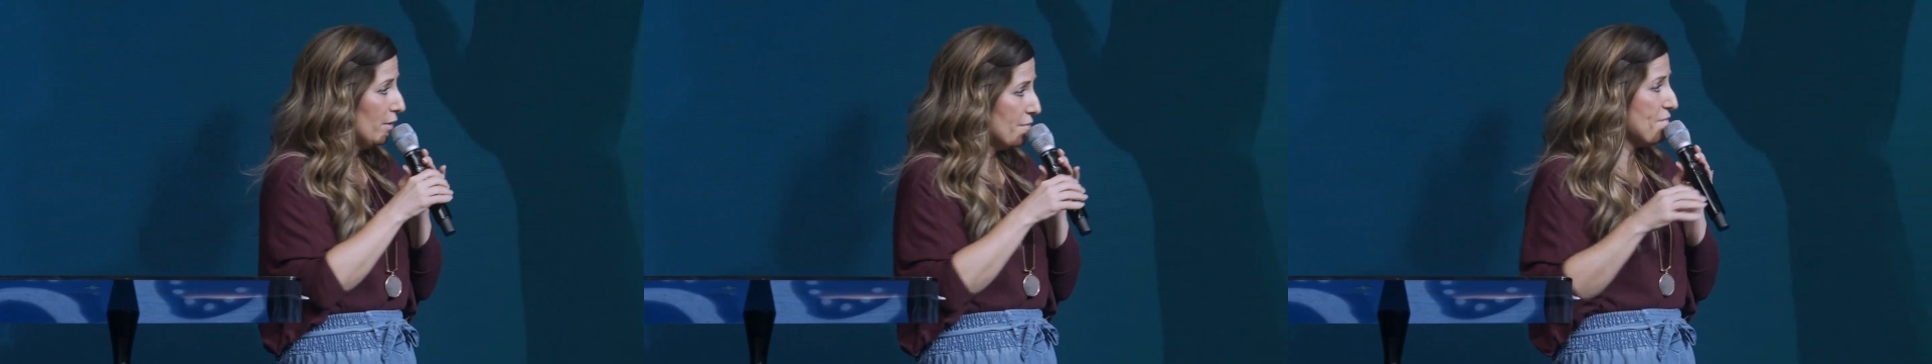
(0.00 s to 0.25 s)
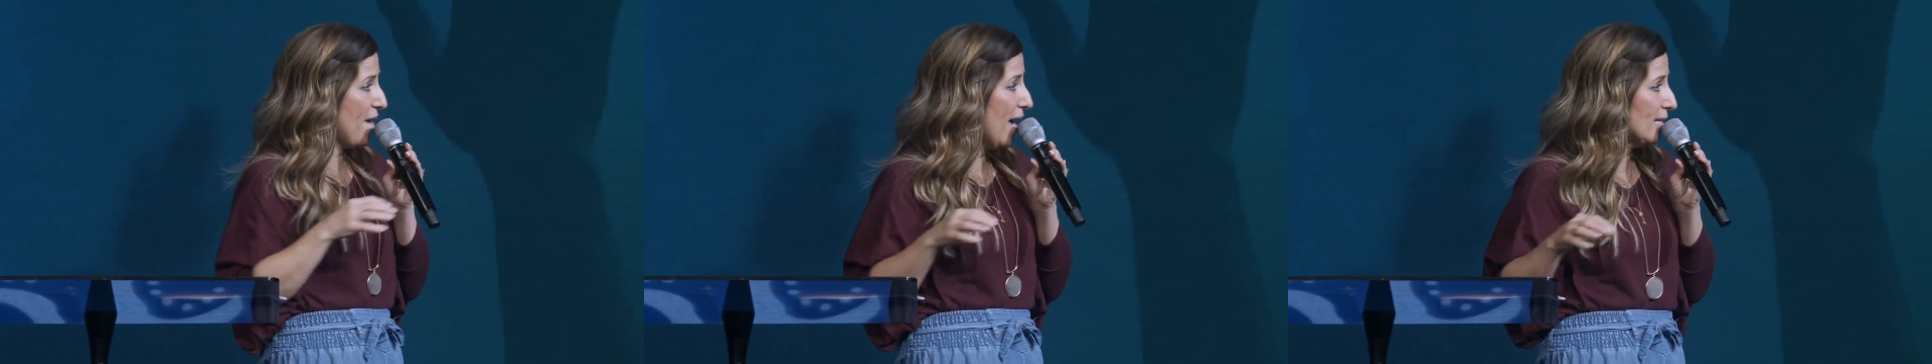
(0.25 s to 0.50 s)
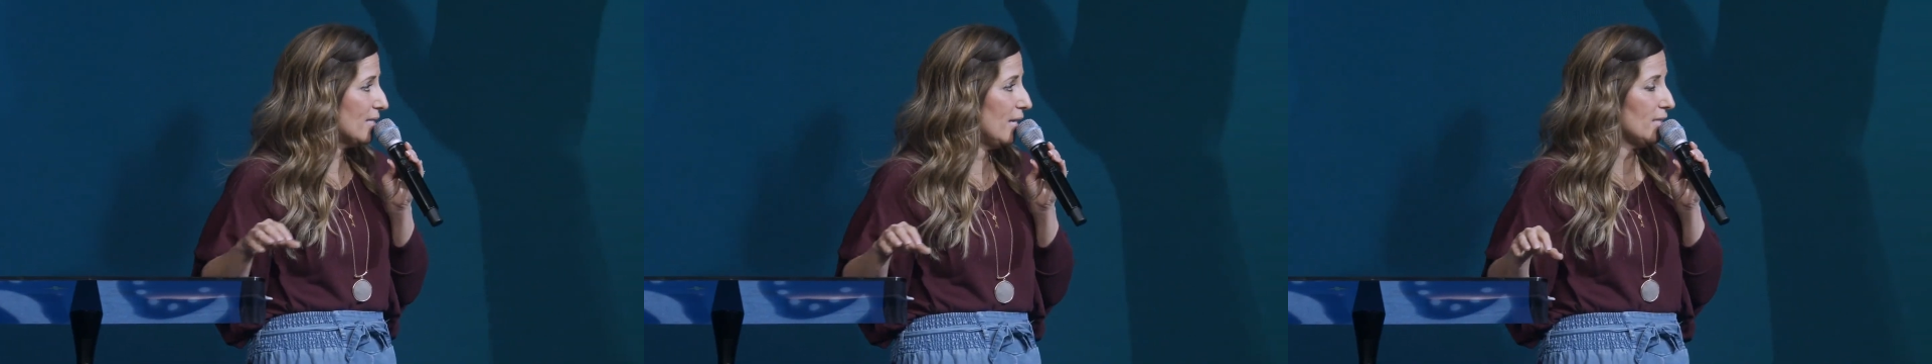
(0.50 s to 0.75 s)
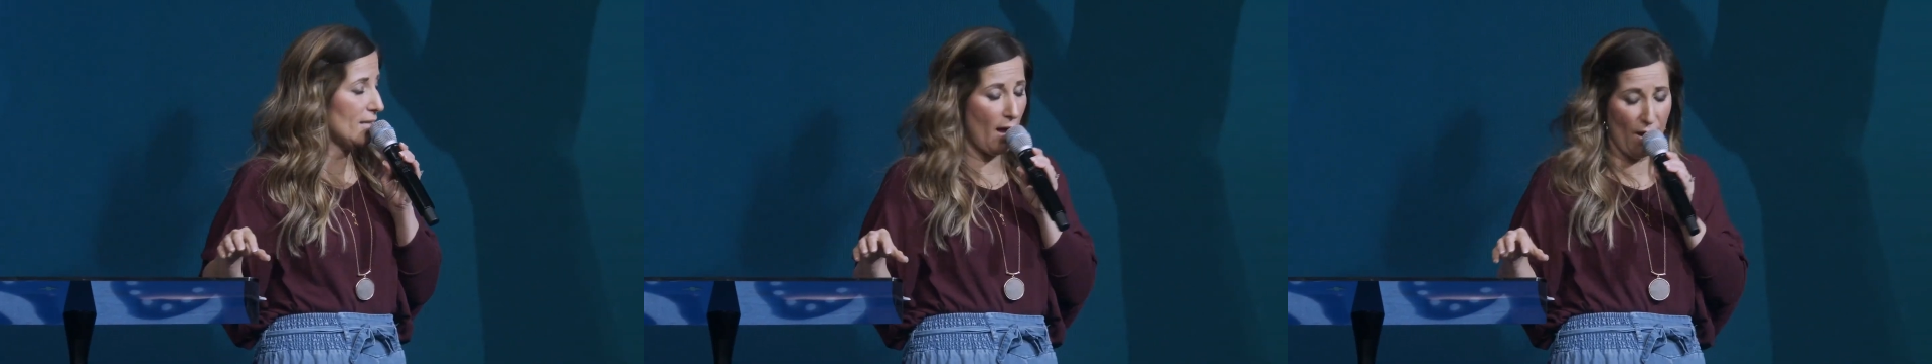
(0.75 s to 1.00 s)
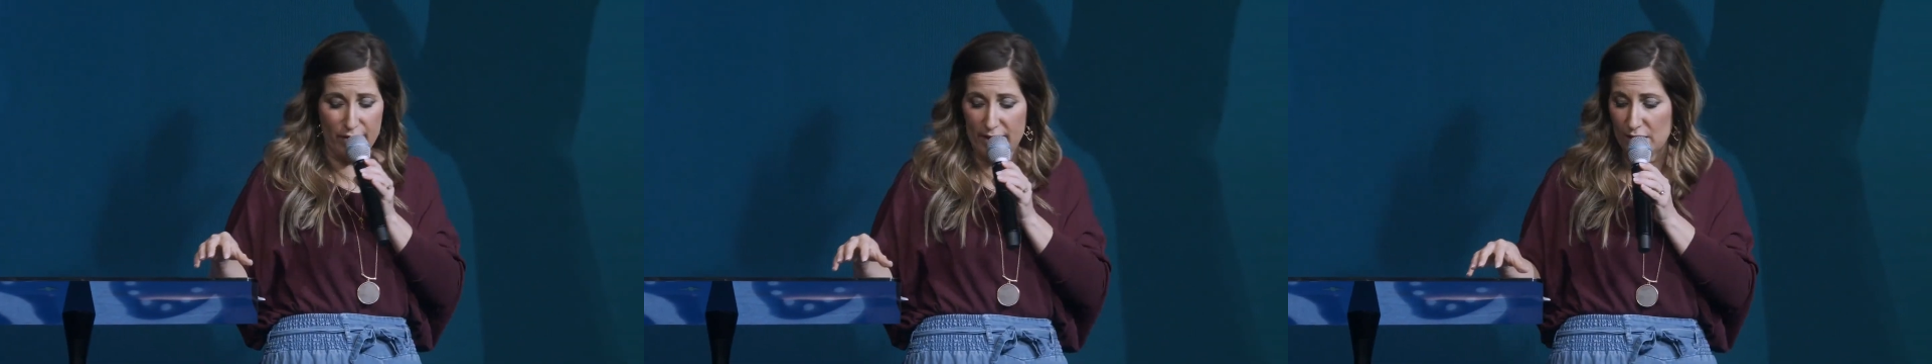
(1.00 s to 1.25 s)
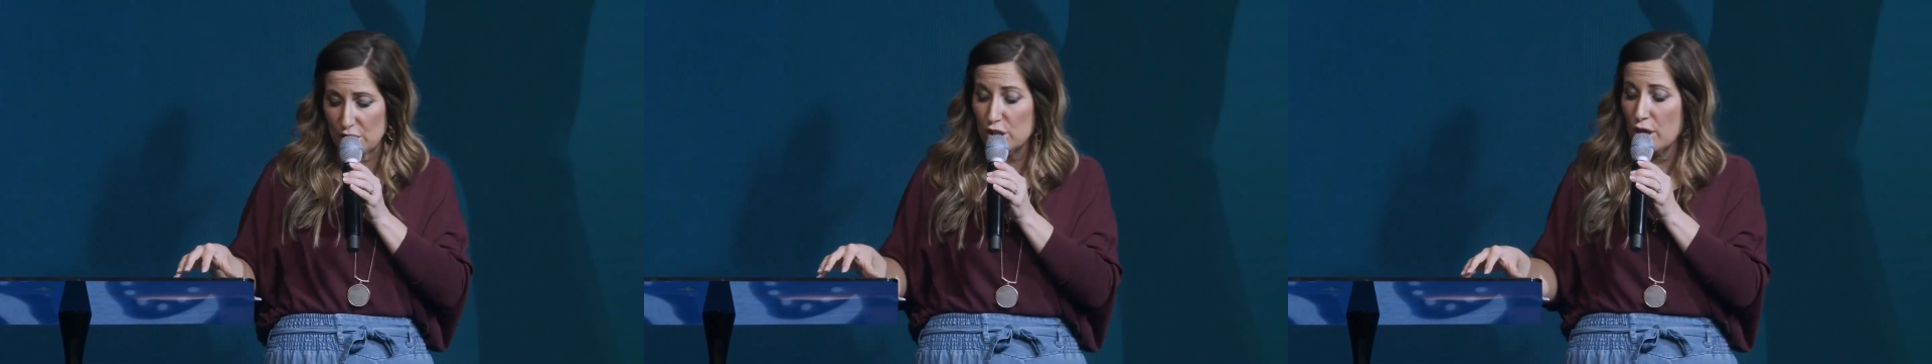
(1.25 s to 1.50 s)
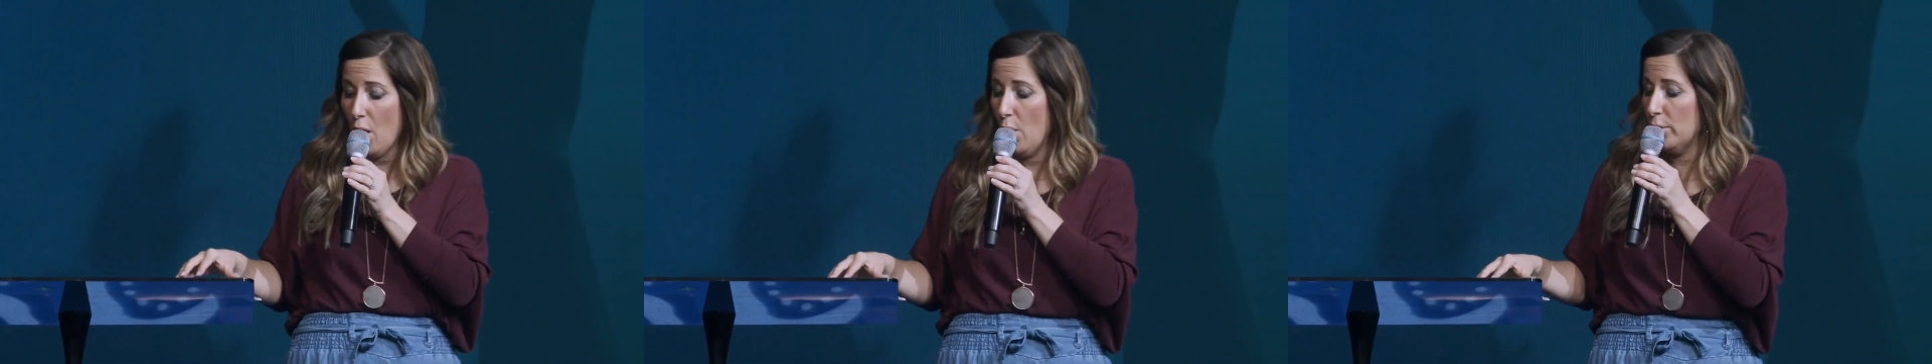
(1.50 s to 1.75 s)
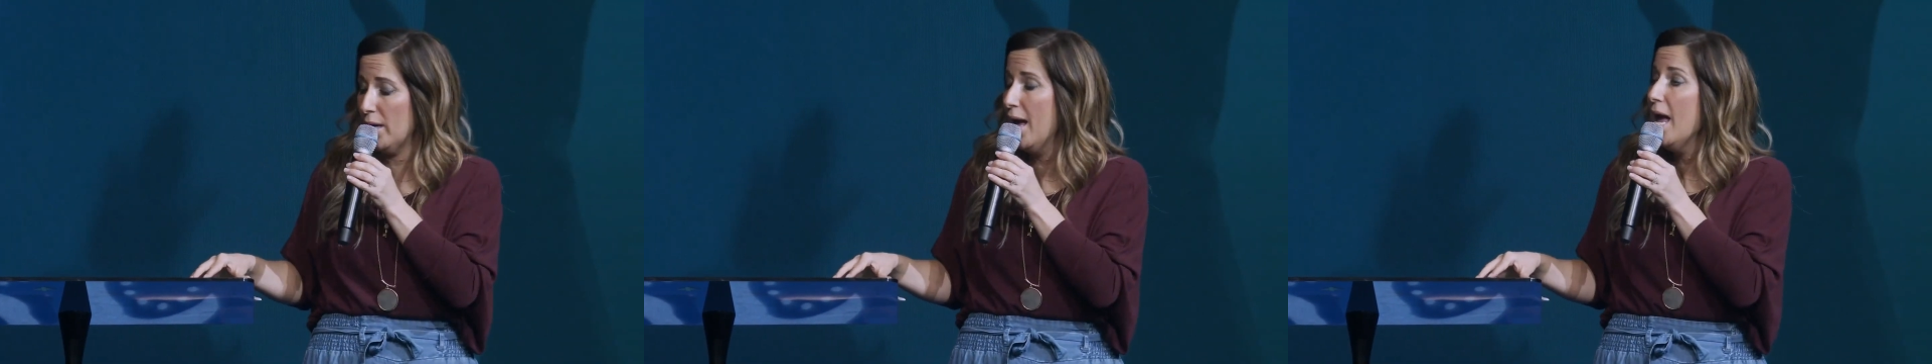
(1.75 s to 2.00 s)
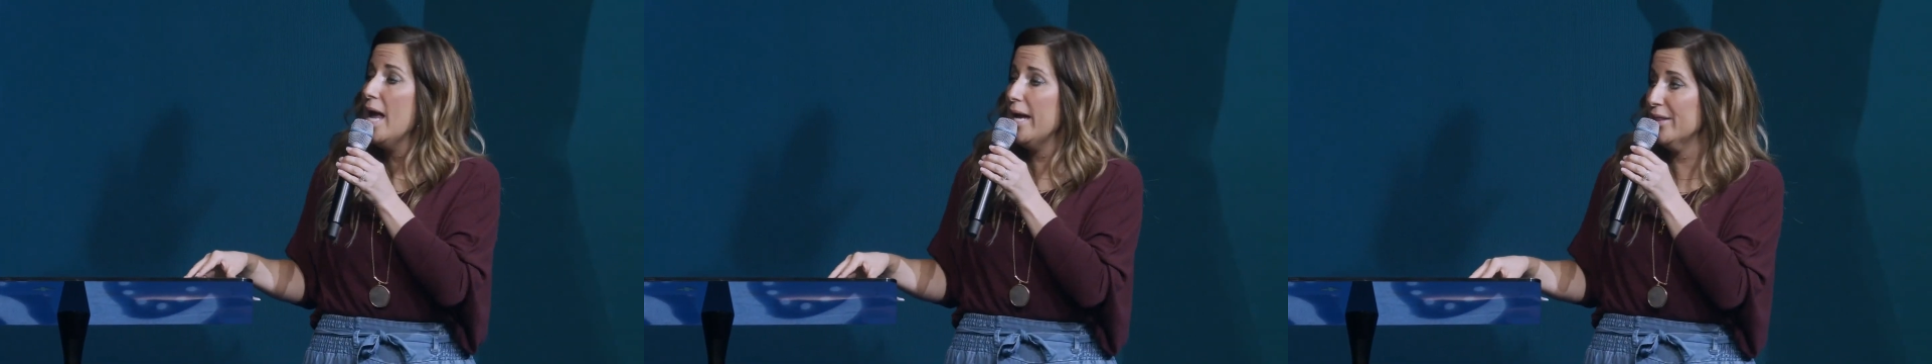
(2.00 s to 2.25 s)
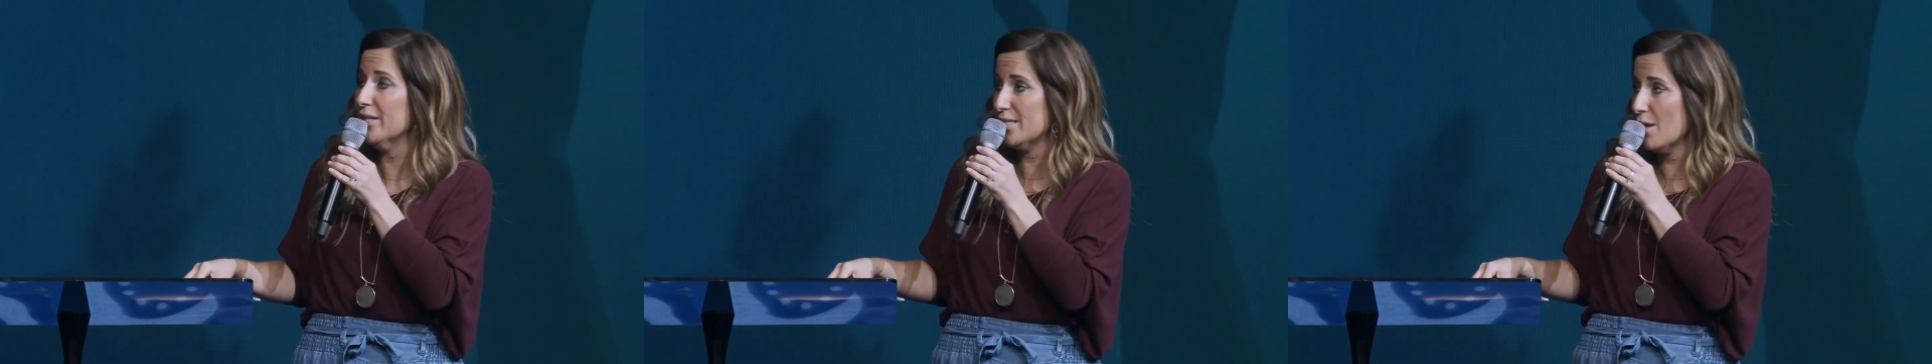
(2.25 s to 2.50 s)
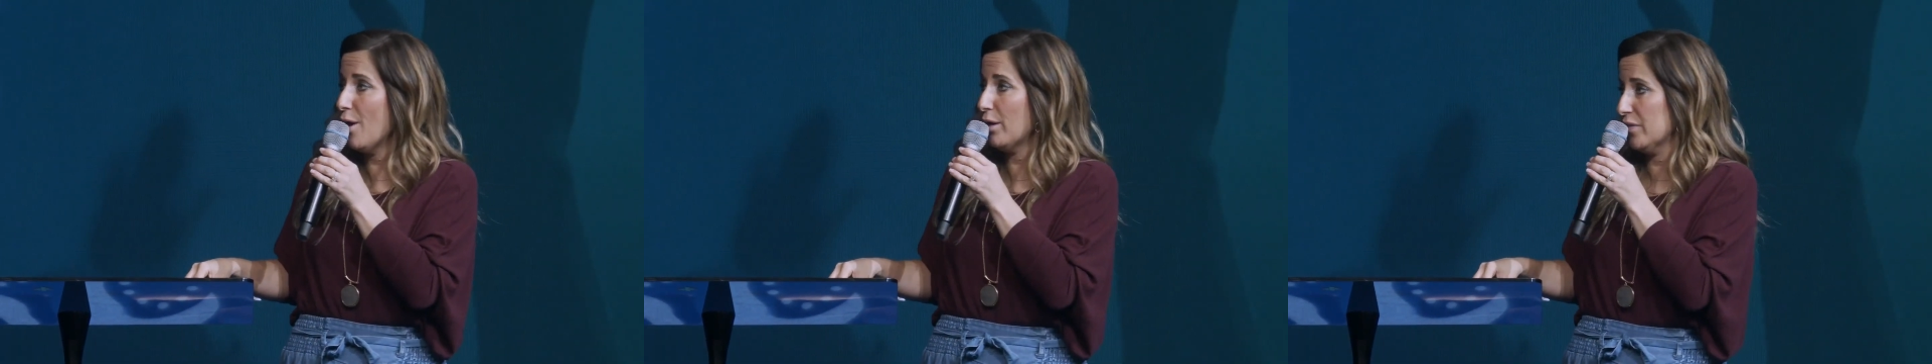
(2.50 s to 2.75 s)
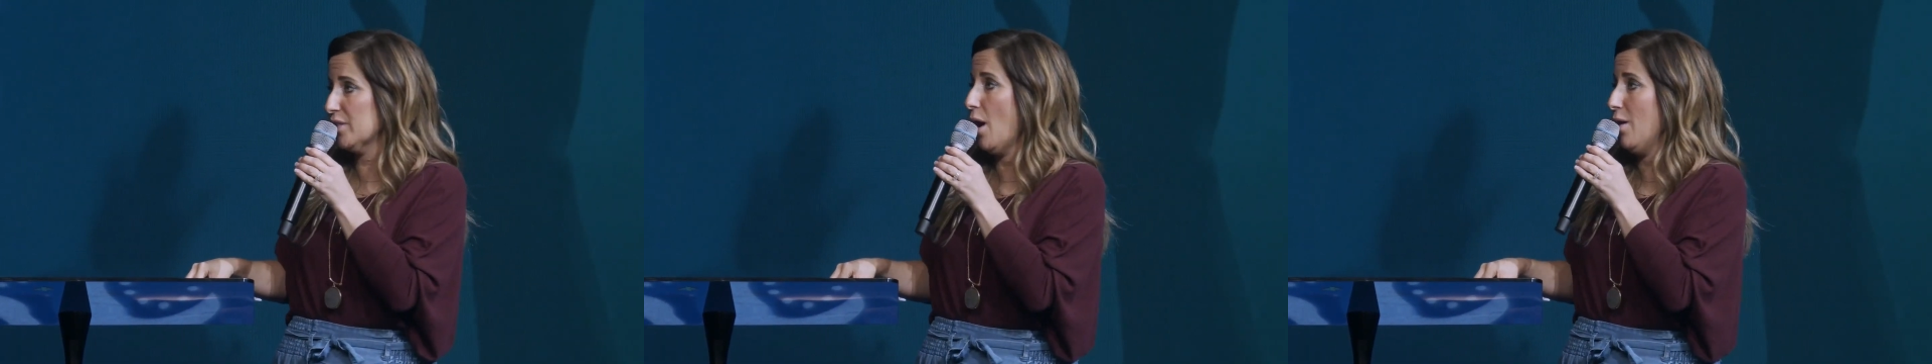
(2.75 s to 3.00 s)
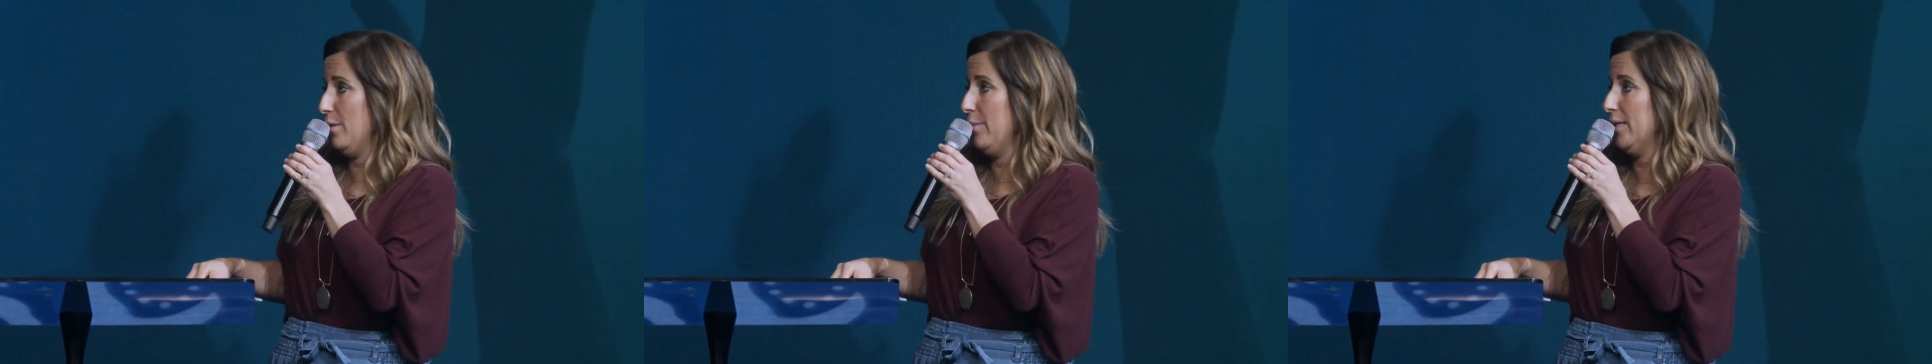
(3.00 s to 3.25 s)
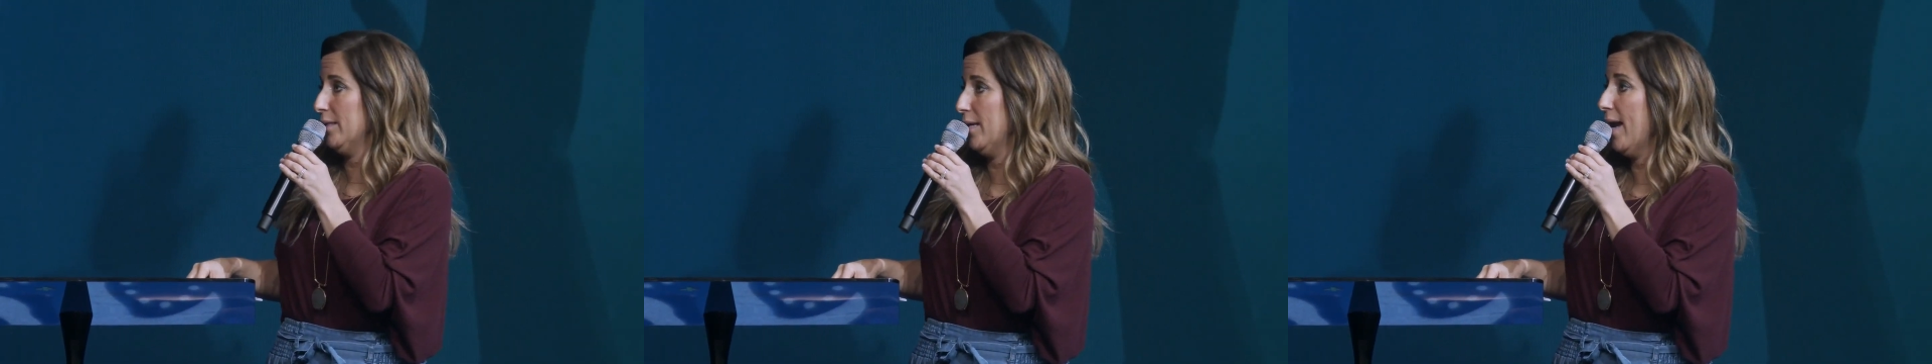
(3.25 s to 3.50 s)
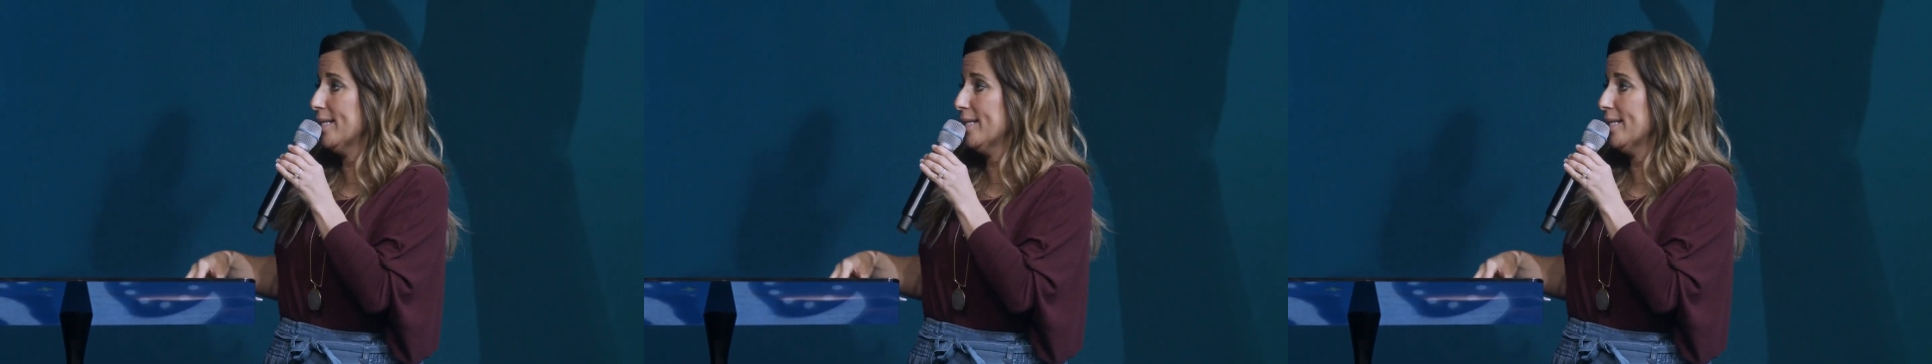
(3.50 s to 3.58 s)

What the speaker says: the facet of it is shown in the Song of Solomon,